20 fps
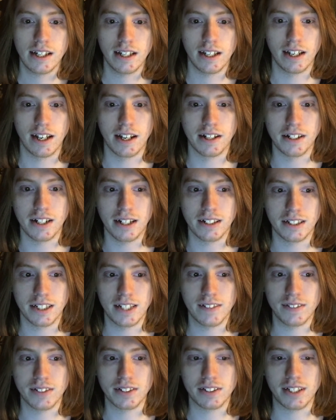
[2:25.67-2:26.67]
And yet,
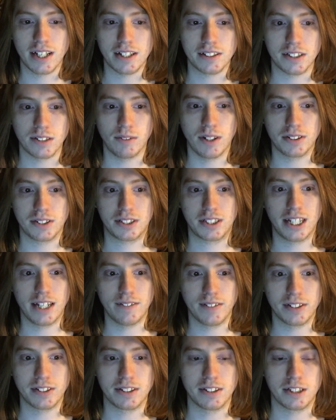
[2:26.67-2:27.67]
even Tesla wants to cave
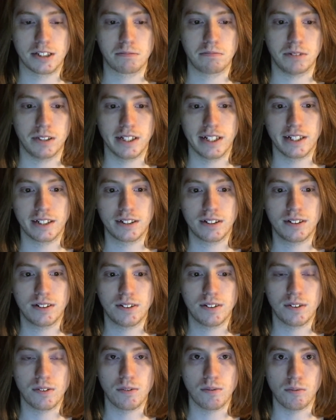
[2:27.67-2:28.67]
into this plague.
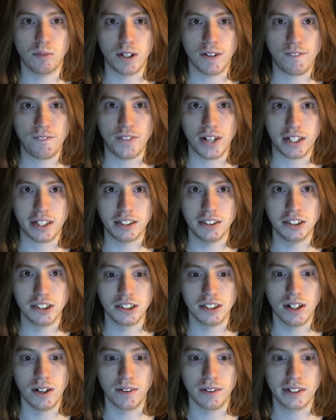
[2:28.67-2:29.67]
What a fucking
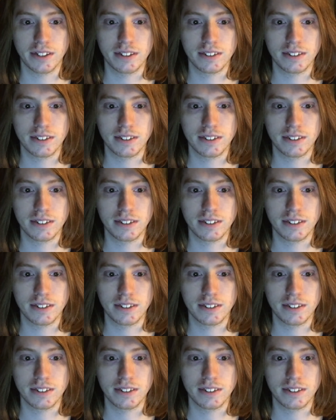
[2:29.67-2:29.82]
joke.